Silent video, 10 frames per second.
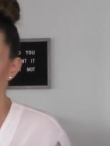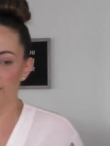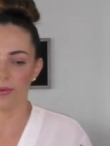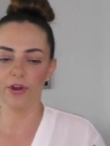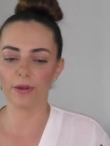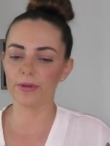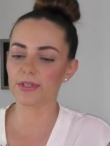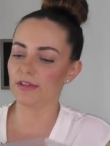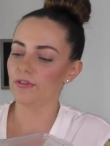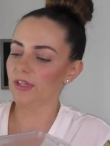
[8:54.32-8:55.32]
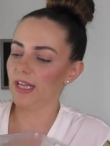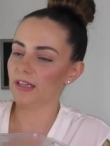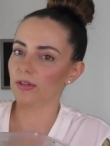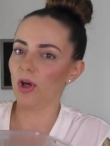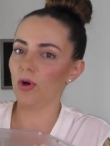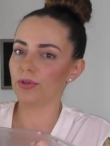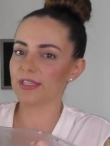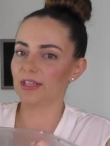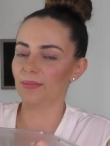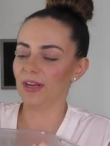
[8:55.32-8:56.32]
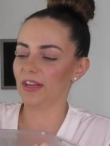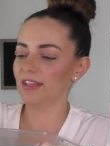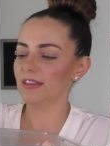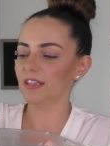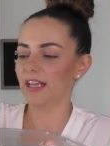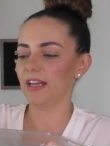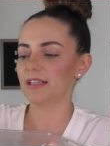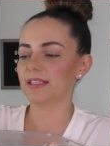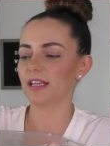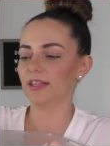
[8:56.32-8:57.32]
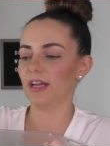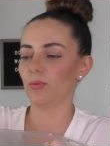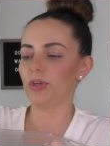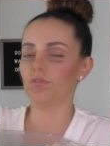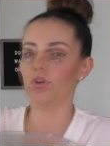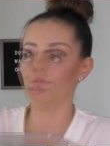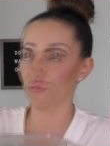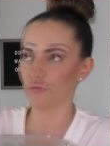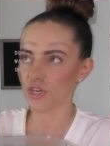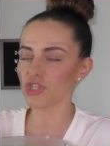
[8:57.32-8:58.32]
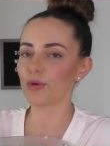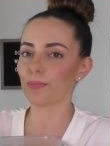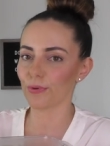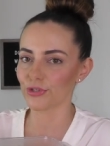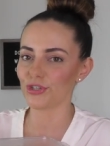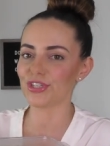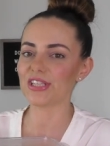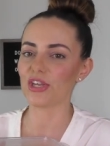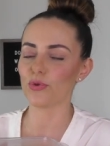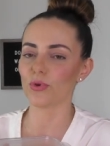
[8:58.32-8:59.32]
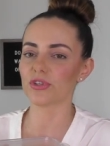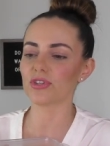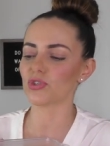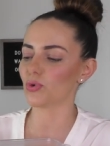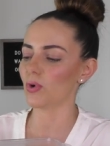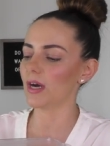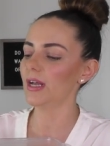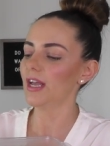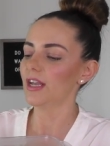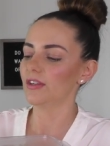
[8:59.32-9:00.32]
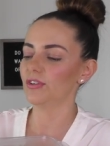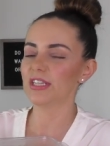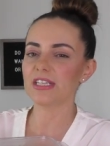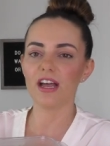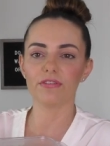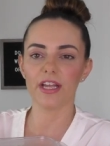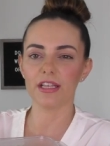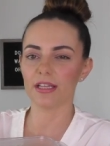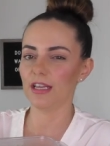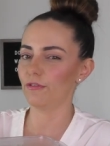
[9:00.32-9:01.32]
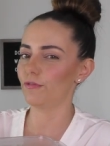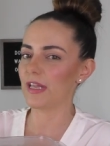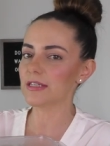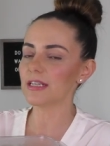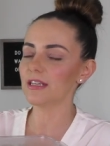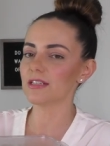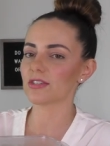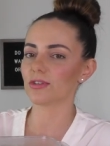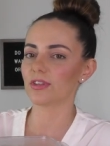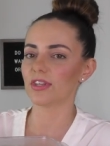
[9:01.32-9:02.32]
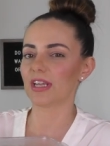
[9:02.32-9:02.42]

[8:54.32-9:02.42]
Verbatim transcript: know how they work because they've got like little holes in them. And I think the lady said that when you've got fresh produce that you want to store, you need to have like it vented so that the